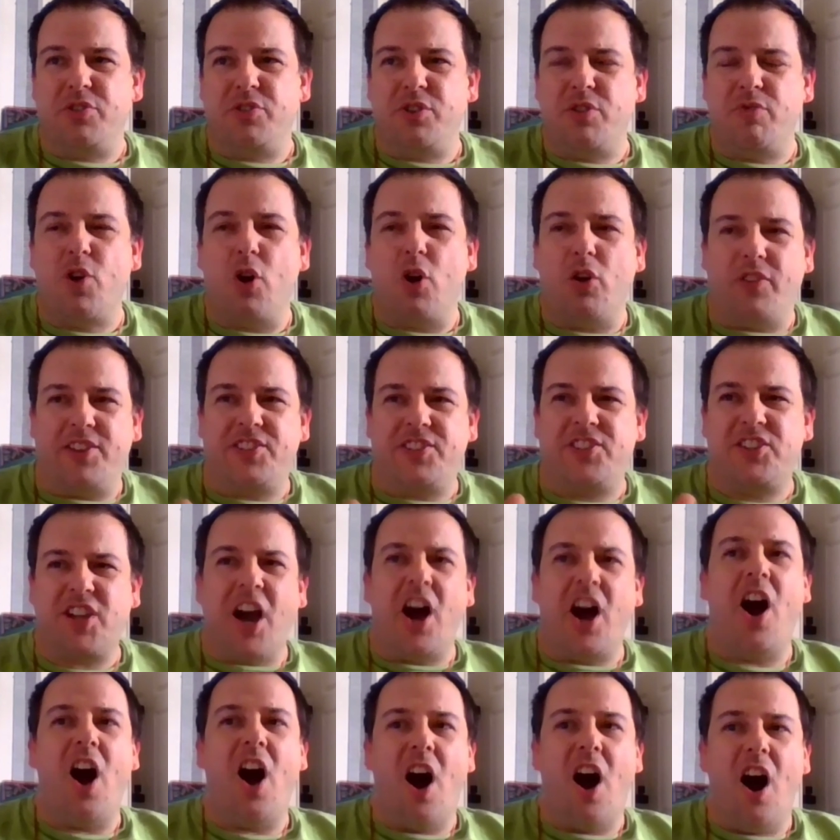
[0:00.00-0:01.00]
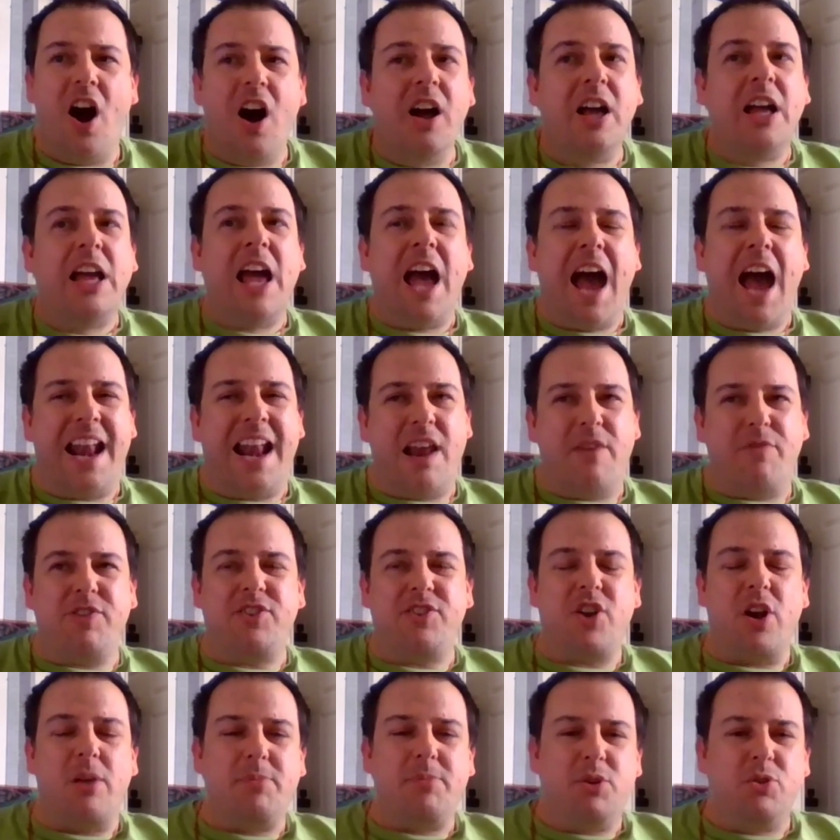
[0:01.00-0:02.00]
You've got this car, and
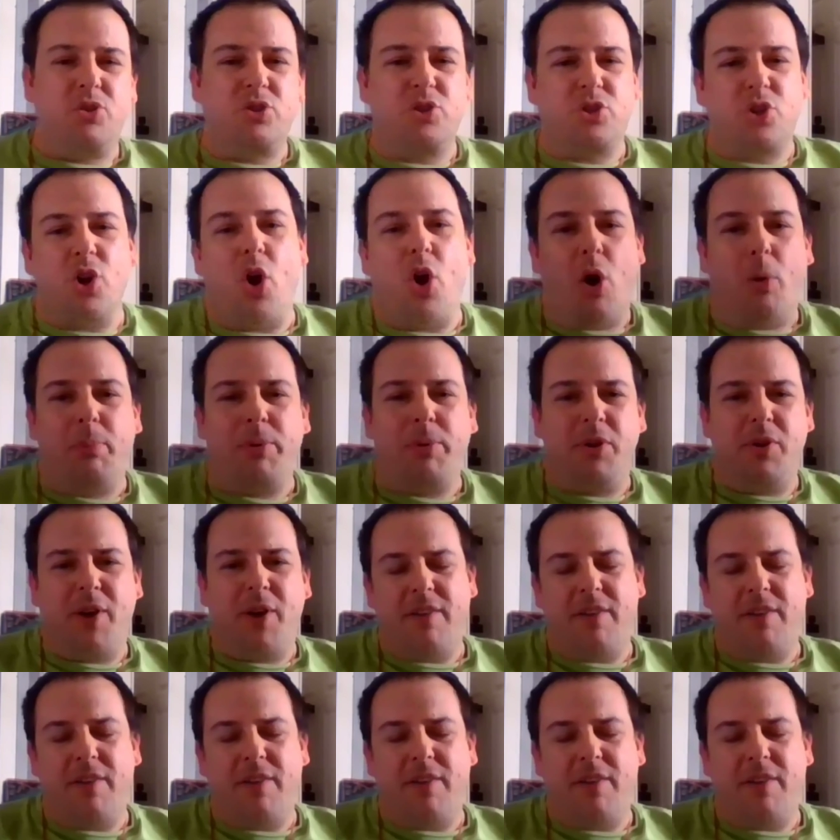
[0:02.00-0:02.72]
every time you stop,